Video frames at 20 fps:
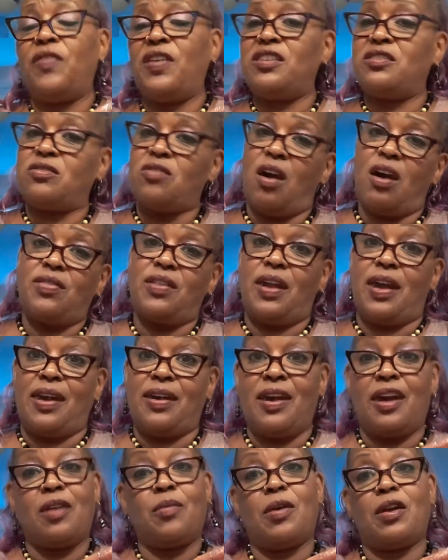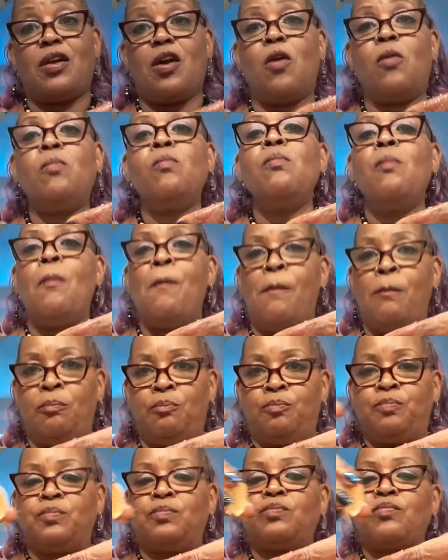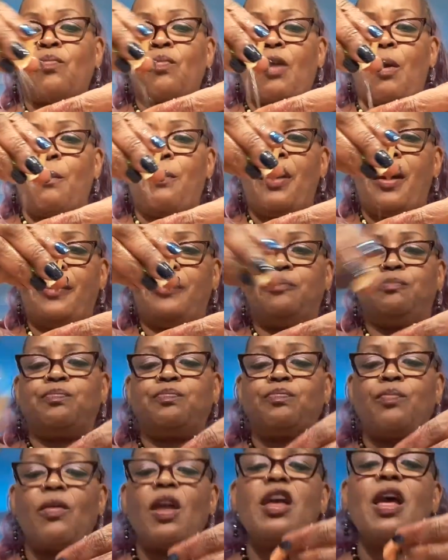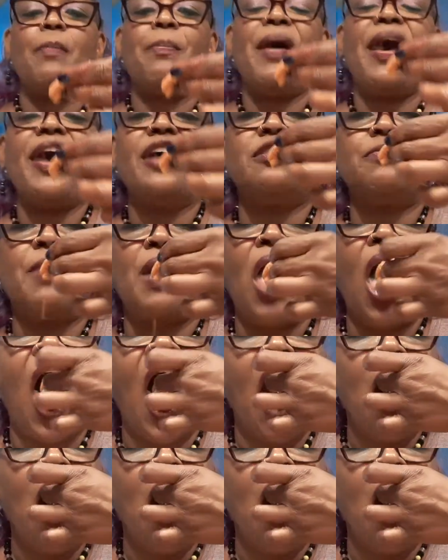he saw that I ain't had nowhere to go, but he passed me.